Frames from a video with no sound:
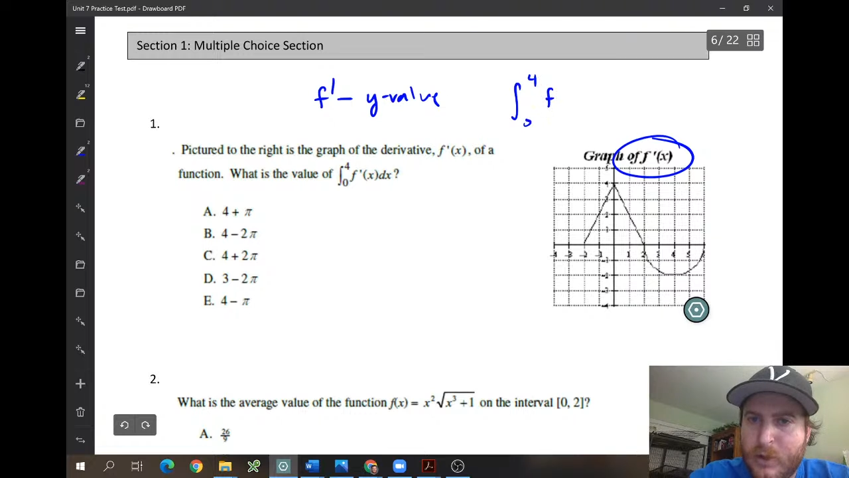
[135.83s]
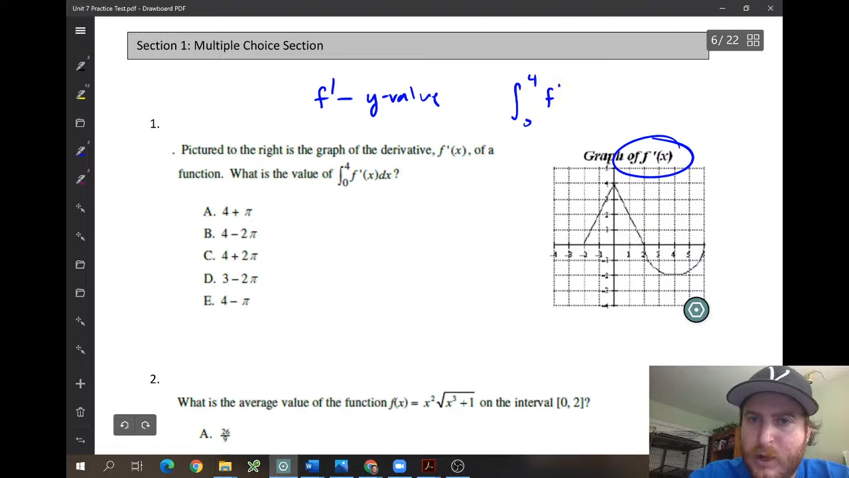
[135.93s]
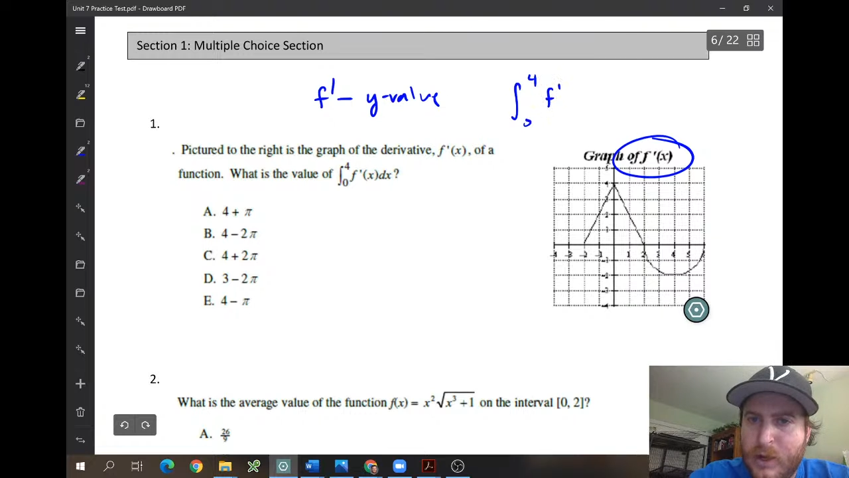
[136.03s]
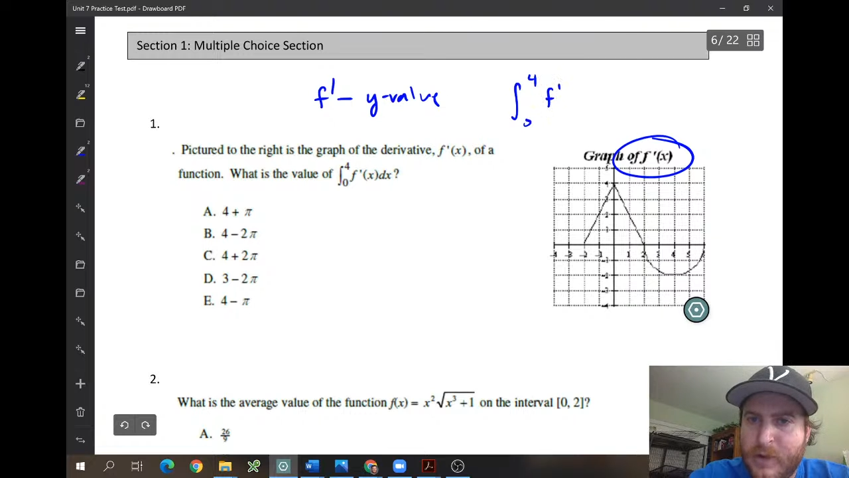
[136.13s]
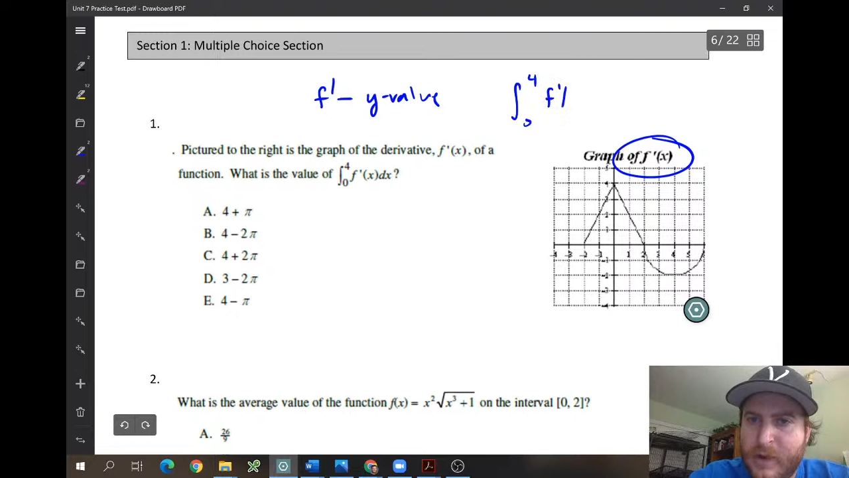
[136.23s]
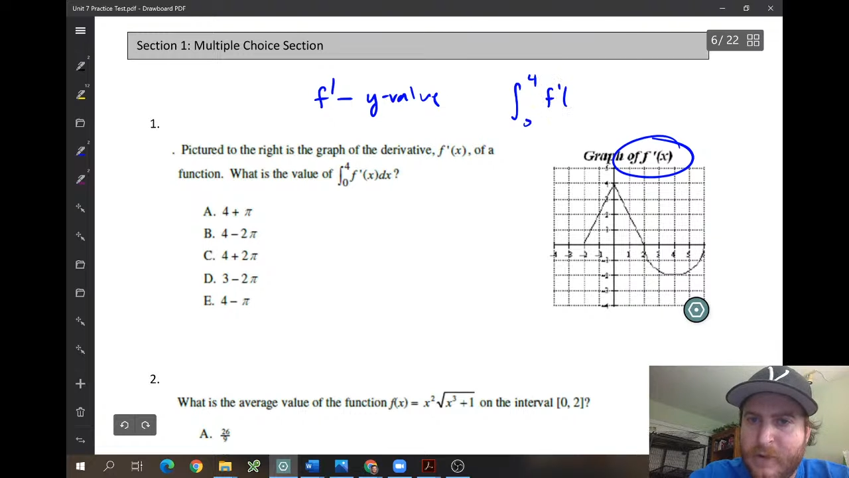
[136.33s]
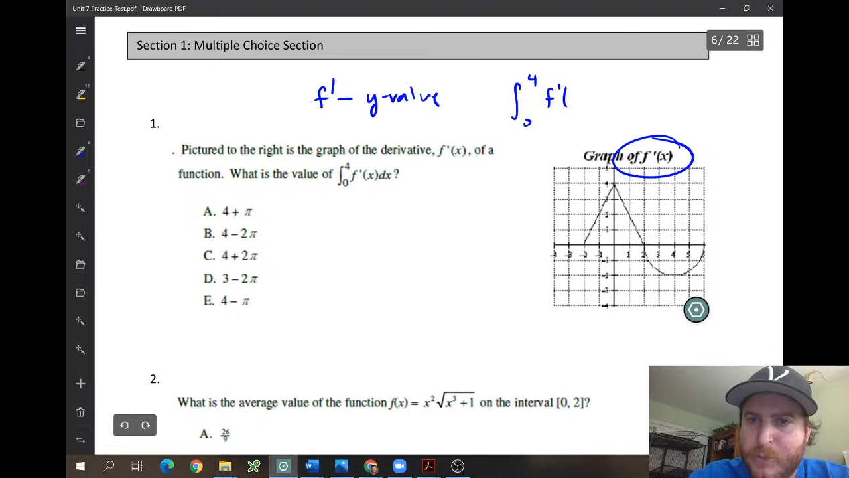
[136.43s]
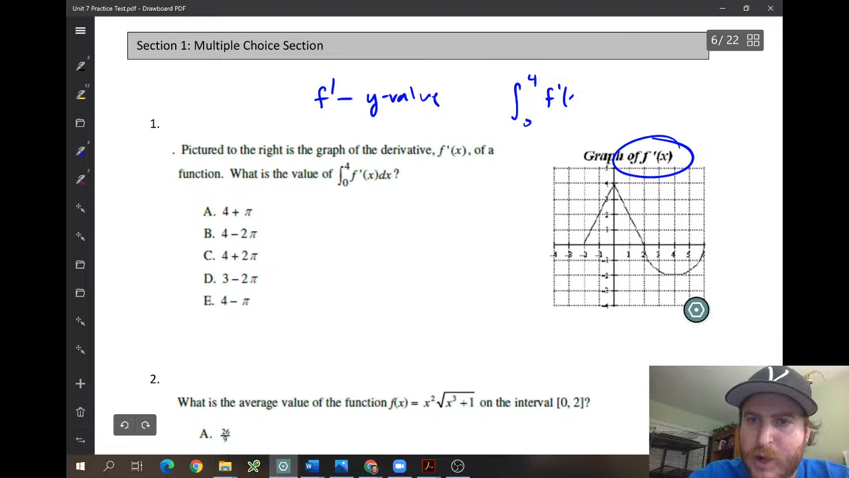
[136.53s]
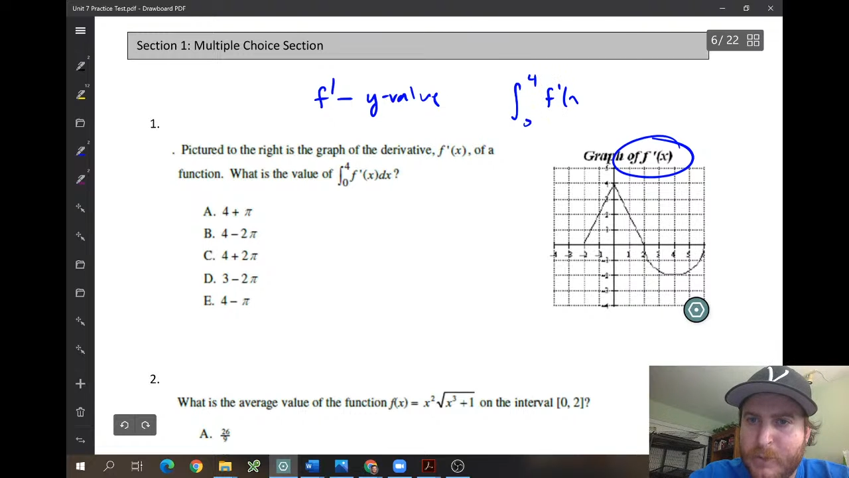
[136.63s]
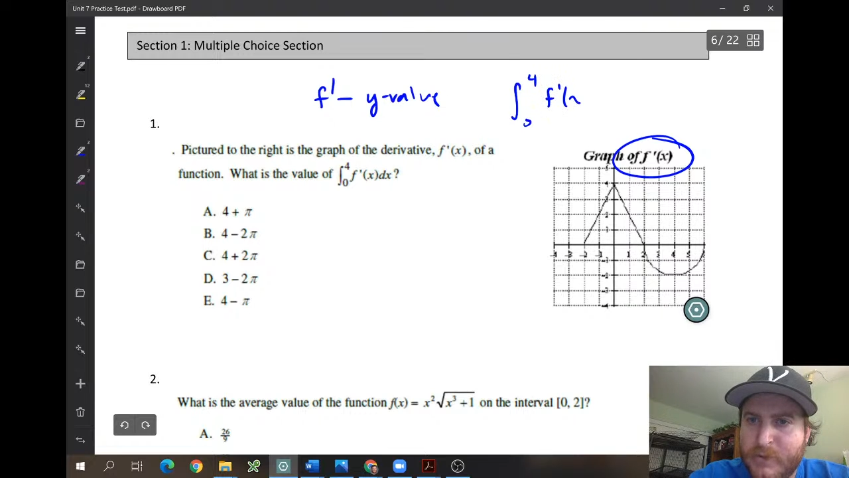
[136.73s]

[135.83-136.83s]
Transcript: of f prime of